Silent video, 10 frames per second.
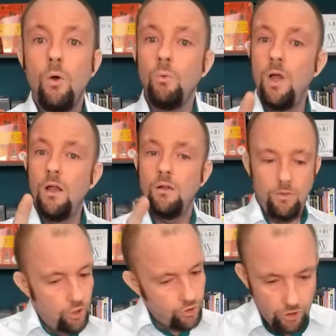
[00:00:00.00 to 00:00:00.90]
Well,
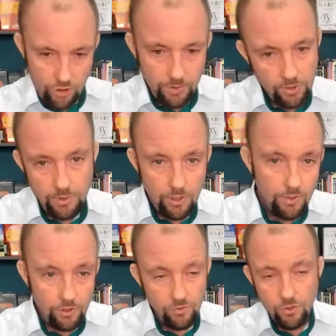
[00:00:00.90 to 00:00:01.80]

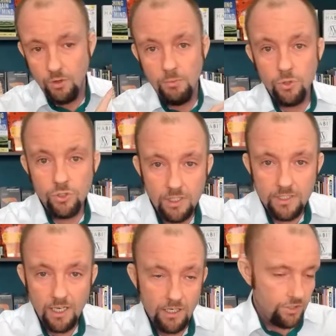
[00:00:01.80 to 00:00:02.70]
you've got emotional
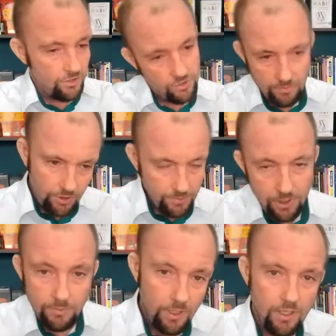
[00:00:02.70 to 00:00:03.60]
intelligence,
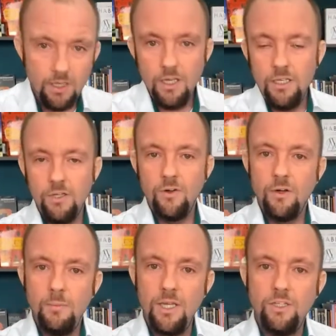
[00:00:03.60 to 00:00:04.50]
you know what
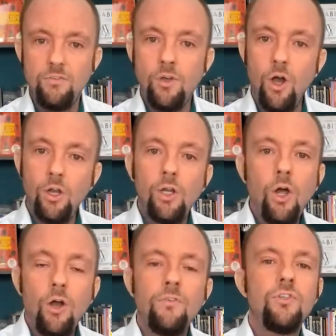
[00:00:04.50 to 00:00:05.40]
I mean? You've got a
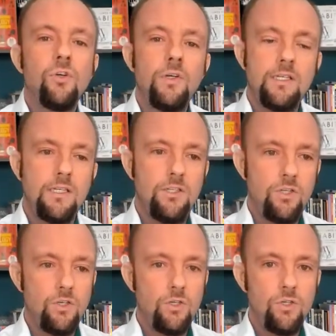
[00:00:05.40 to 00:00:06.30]
lot of choices that
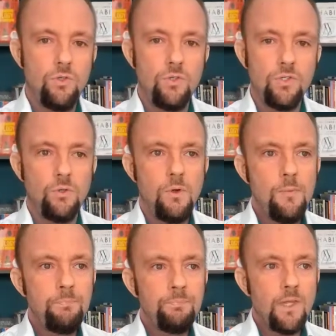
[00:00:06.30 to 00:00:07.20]
you can do. So
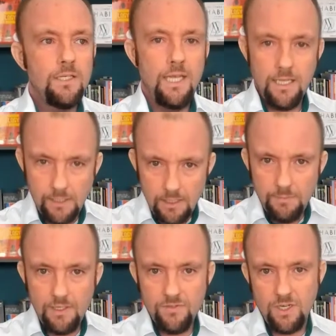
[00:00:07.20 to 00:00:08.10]
take a little
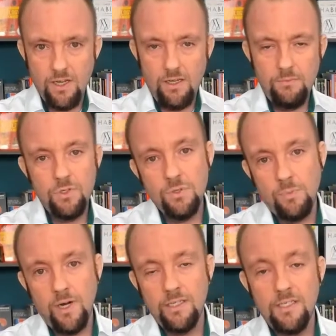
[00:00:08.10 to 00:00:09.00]
bit of time to
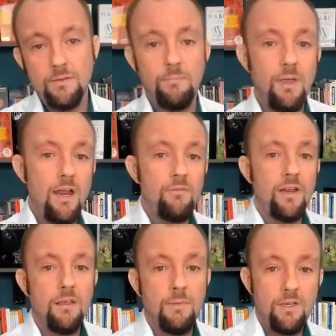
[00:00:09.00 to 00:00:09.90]
practice. May I
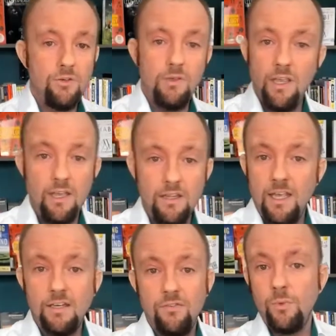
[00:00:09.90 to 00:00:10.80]
recommend doing it at the
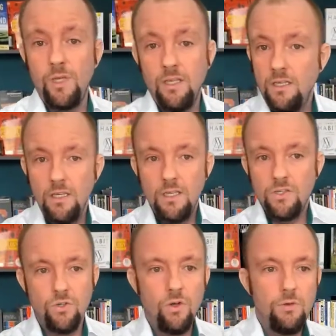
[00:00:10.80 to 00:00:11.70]
end of the week?
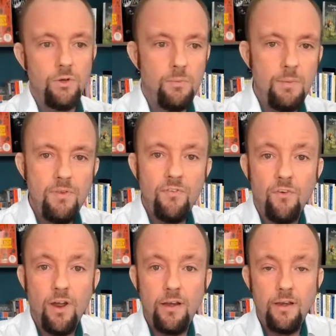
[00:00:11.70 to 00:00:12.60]
So, maybe
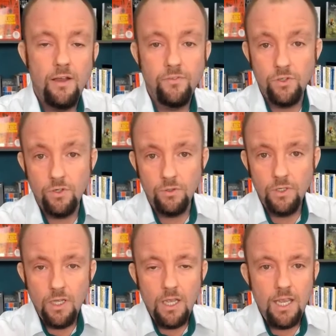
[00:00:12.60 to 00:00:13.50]
Friday
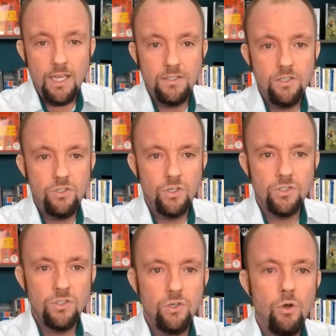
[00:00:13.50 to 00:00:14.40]
afternoon is
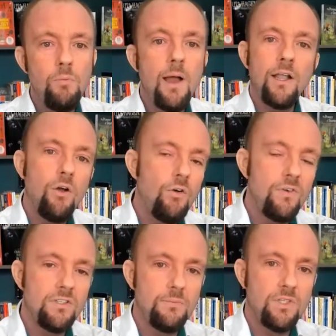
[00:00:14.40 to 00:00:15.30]
just go back over
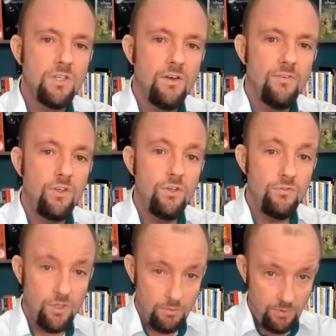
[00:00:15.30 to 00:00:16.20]
some stuff that
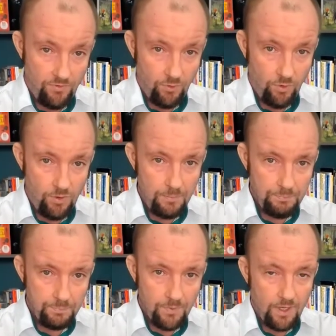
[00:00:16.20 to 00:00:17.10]
you've done before
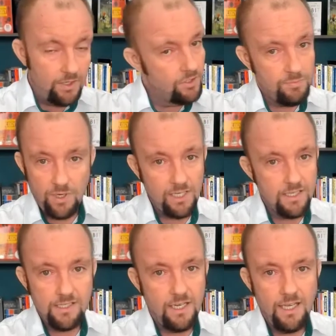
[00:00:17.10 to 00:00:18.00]
and just
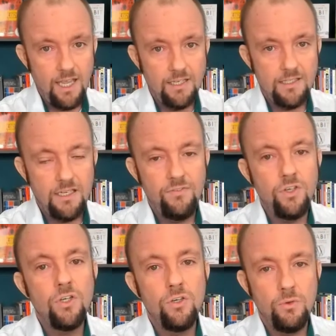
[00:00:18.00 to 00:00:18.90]
practice it again. See if you
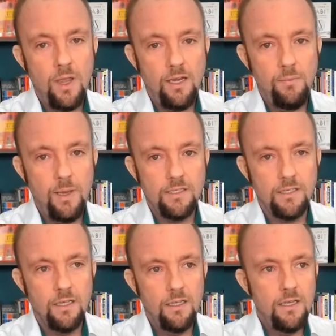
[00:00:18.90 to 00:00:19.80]
can do it any better.